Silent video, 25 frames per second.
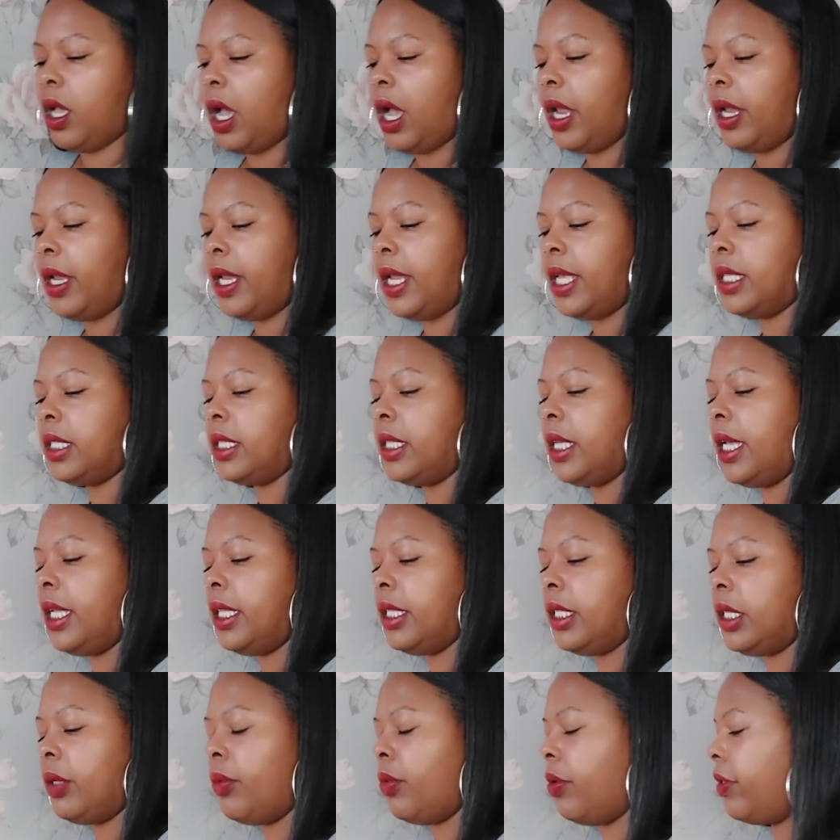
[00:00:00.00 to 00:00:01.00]
And let's
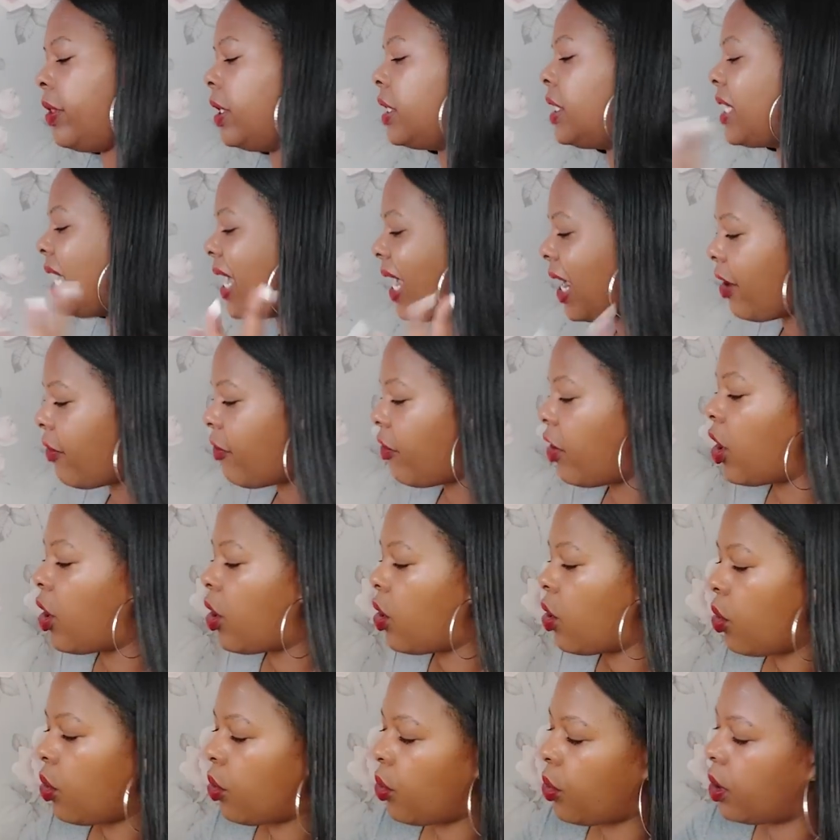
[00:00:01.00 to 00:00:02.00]
end it with a
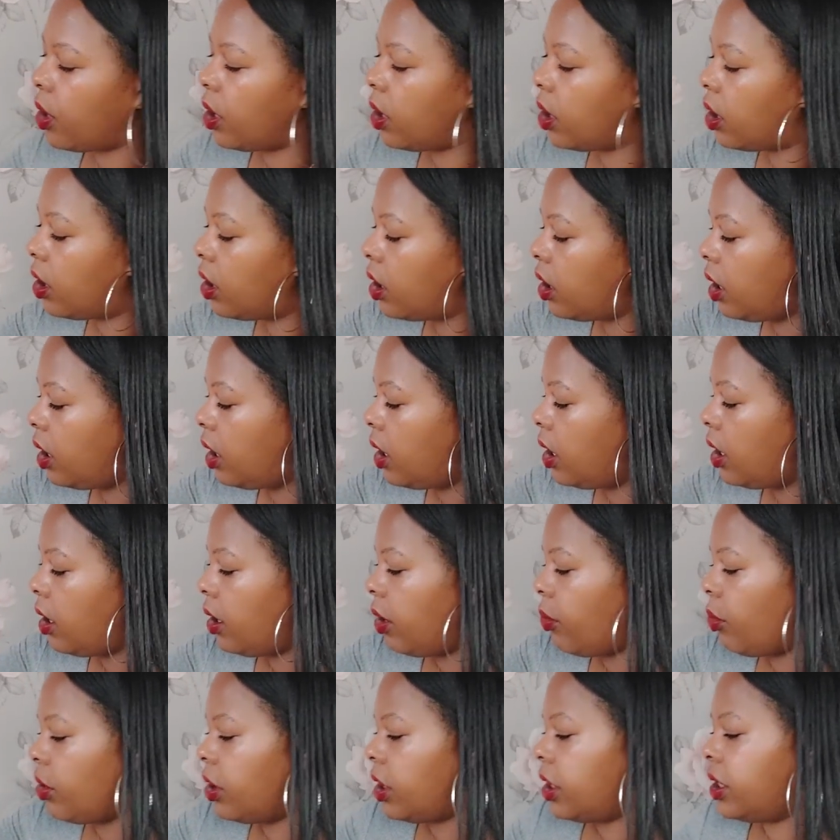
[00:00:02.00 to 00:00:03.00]
tarot.
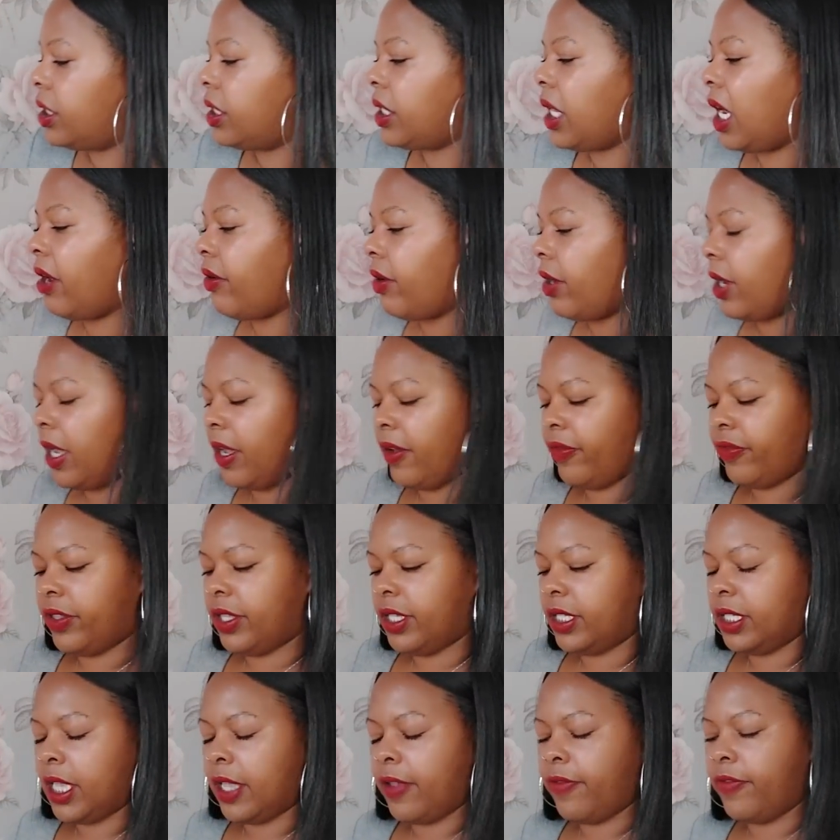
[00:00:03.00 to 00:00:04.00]
What does tarot have
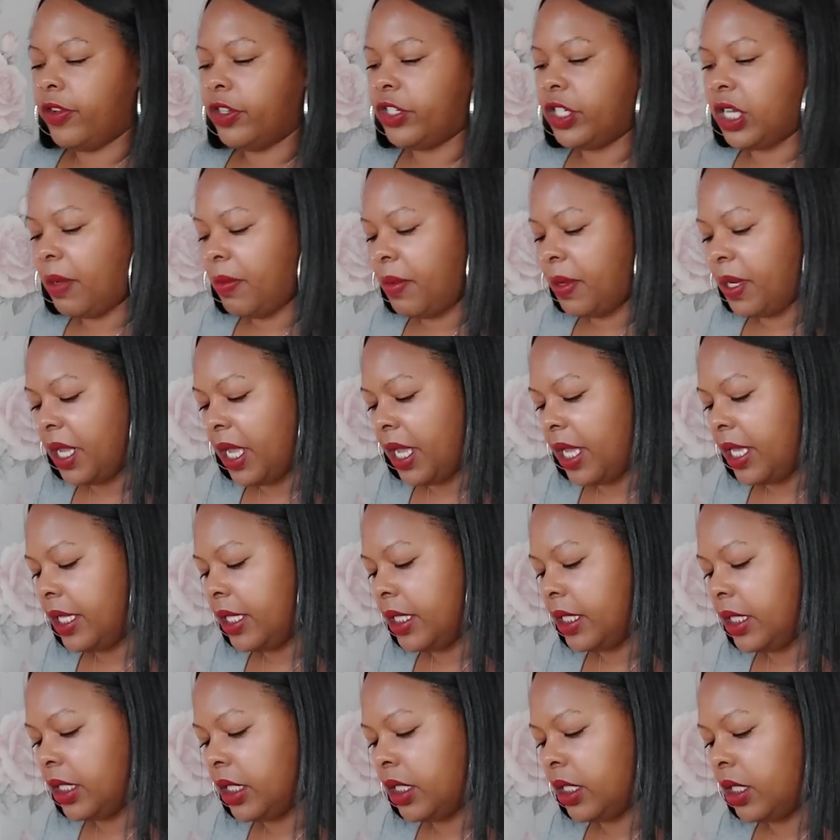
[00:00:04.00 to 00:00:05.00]
to say for
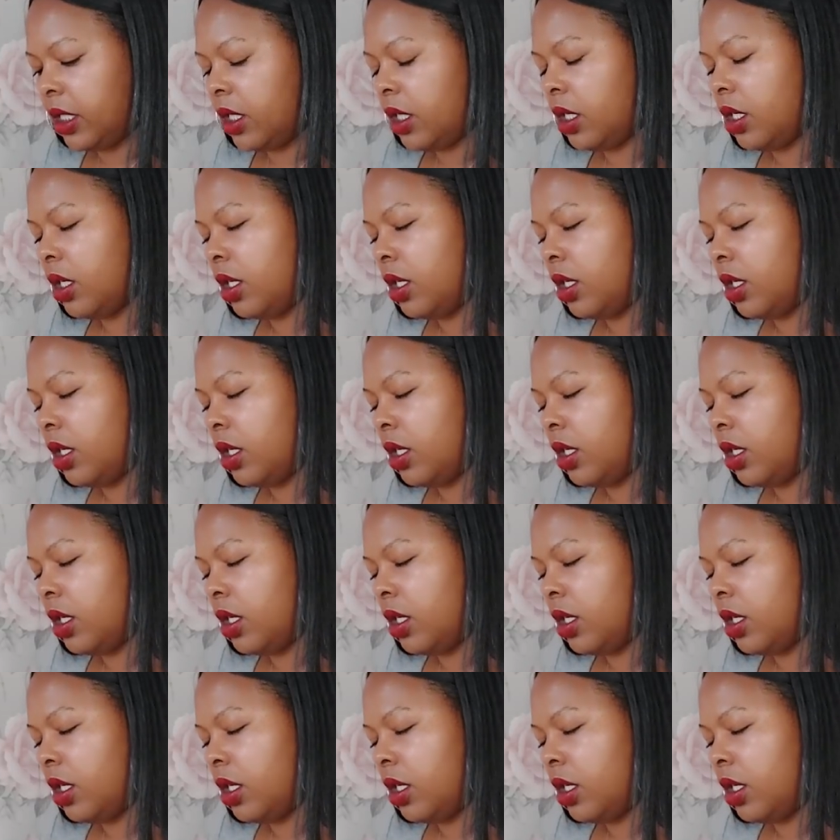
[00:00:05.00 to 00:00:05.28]
Geminis?